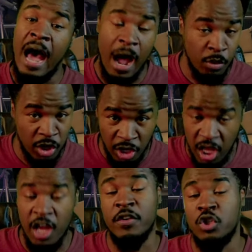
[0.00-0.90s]
I would
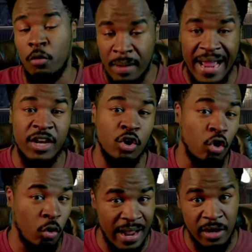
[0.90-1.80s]
love for Joe Biden to
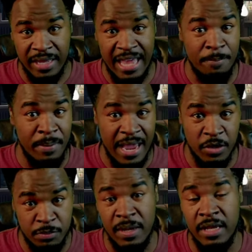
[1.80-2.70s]
go around and campaign
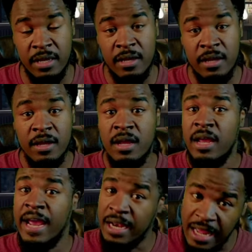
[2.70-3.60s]
and speak.
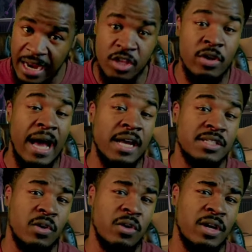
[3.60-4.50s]
And a lot of you
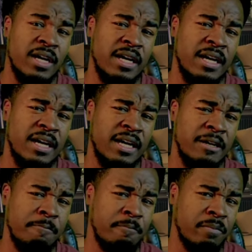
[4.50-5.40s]
guys
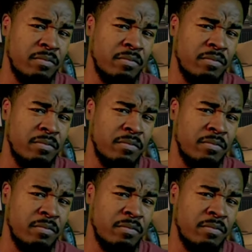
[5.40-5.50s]
are